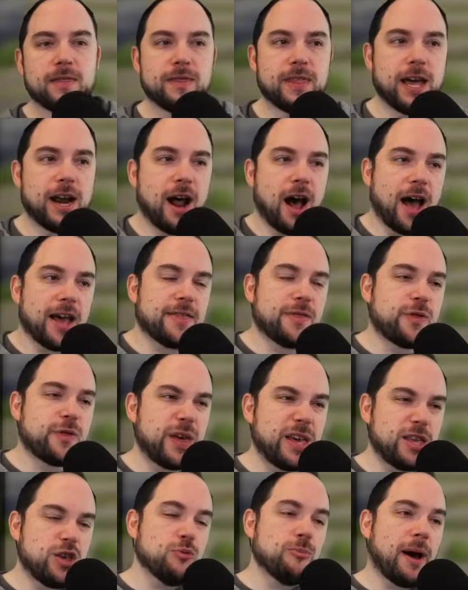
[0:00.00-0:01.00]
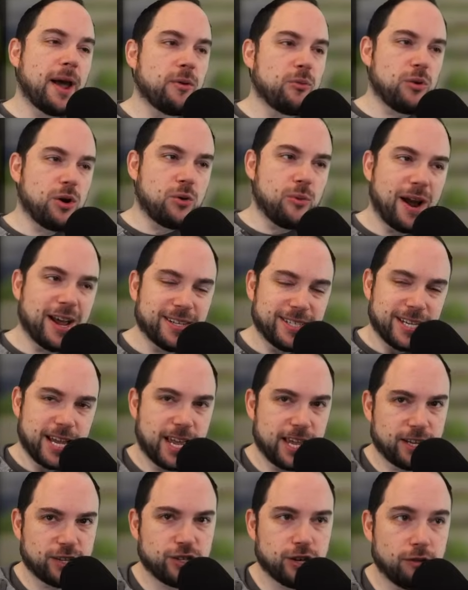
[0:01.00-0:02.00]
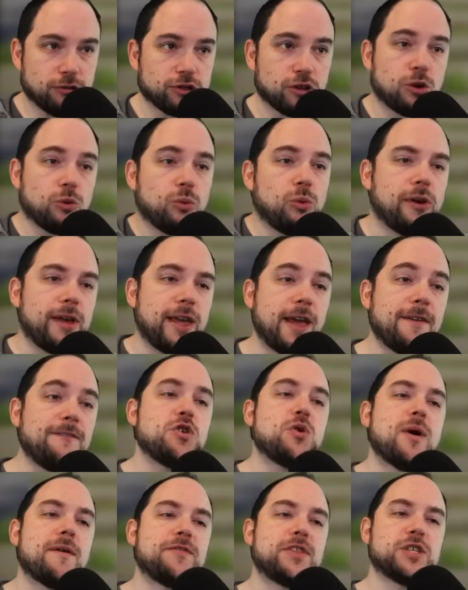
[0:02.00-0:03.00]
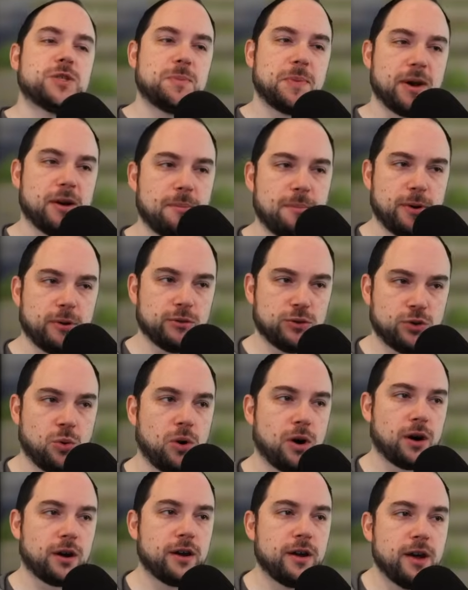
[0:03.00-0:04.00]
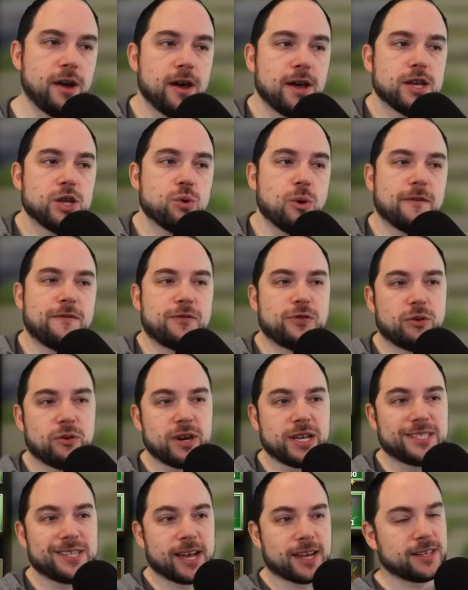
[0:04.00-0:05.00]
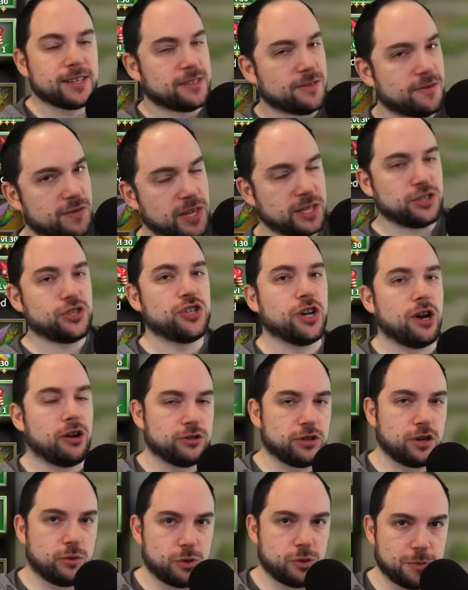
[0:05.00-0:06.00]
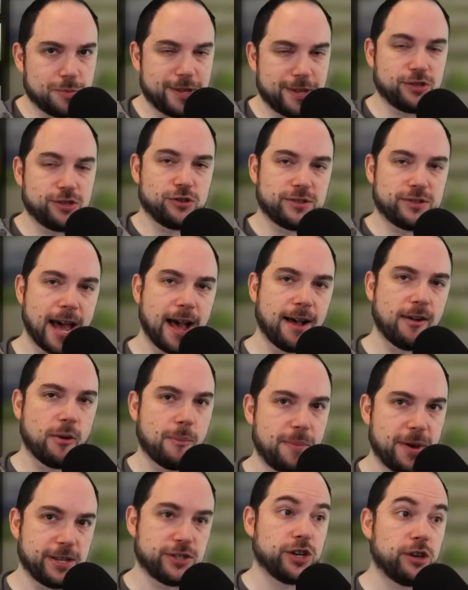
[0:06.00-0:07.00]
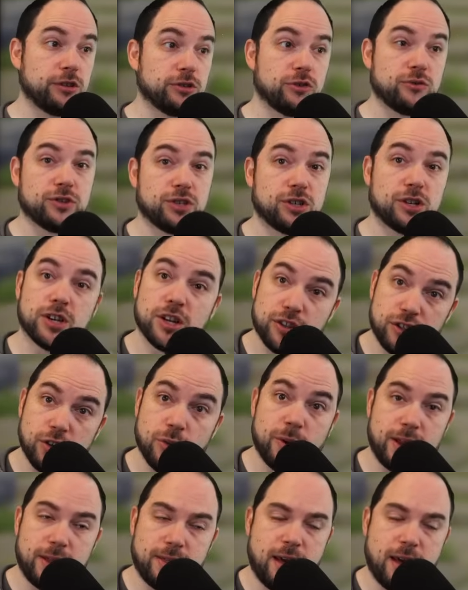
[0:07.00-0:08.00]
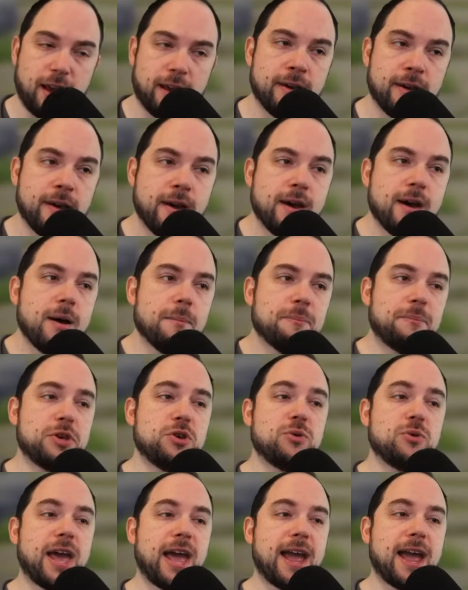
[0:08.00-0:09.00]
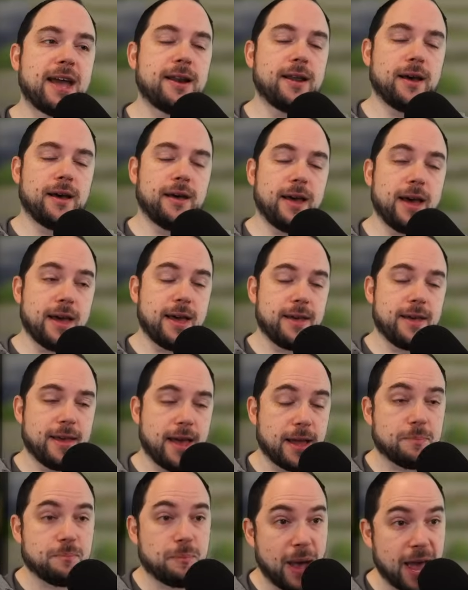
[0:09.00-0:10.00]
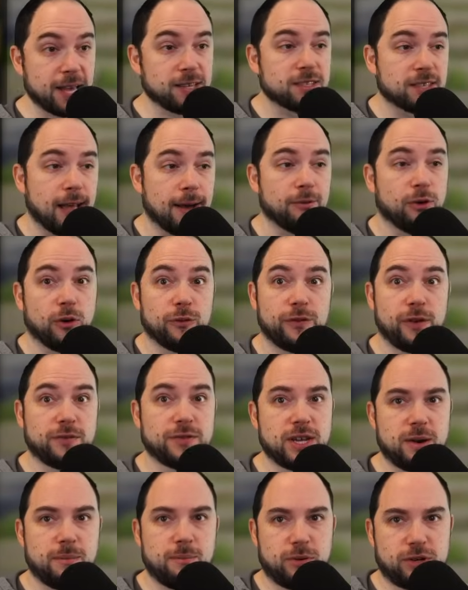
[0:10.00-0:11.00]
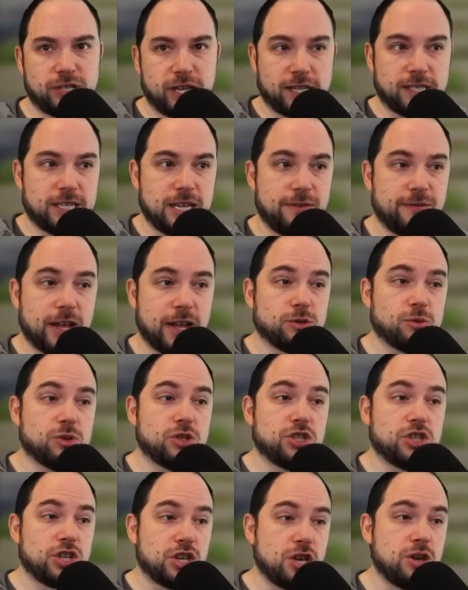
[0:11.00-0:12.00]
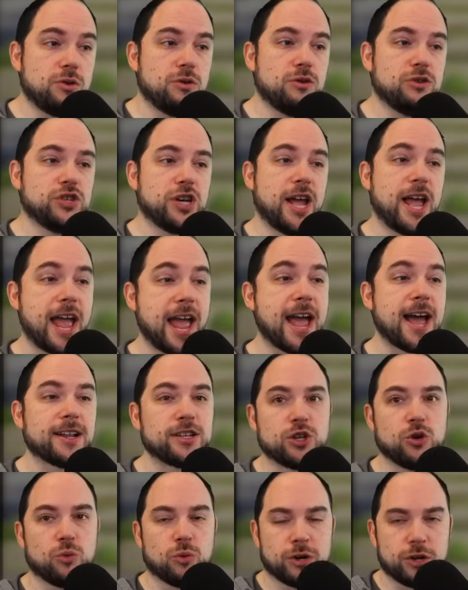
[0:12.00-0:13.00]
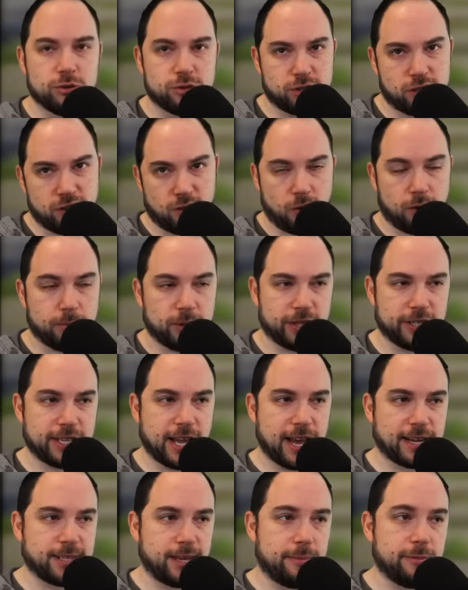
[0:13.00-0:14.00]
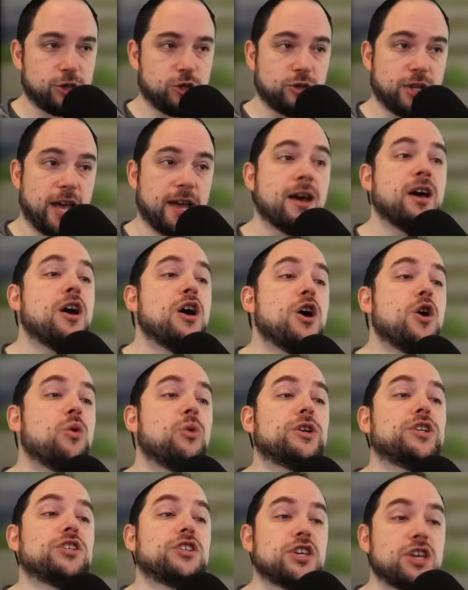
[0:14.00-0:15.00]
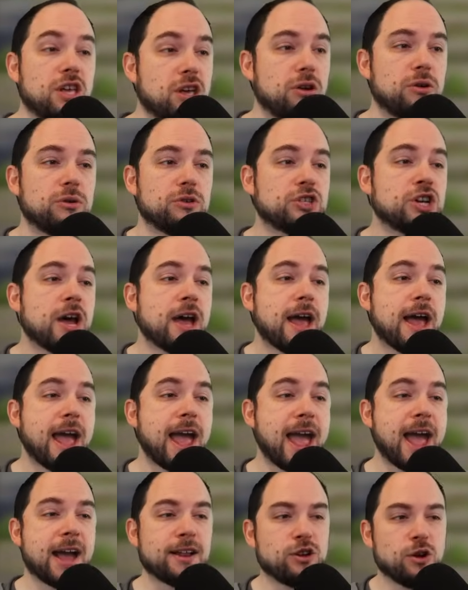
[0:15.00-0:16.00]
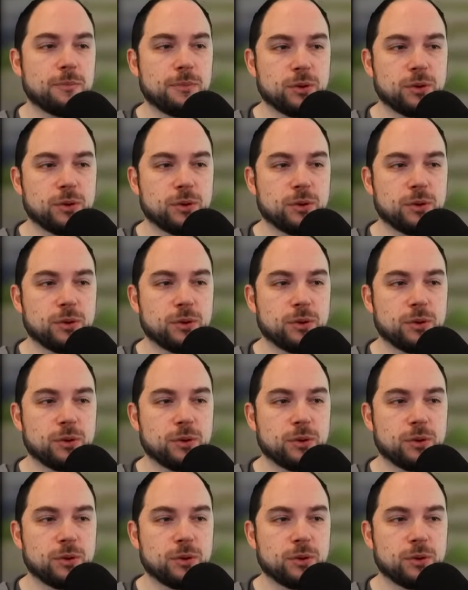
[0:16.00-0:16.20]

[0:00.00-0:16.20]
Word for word: that I think you might regret taking shelter? Well, if you have the Spiritbone Torc, you have 30 seconds of this shelter, which means your talent-based shelter isn't going to do anything. But you gain, at base level, 15% defense, which is huge, and you reduce the normal attack damage you take, which is huge, and you're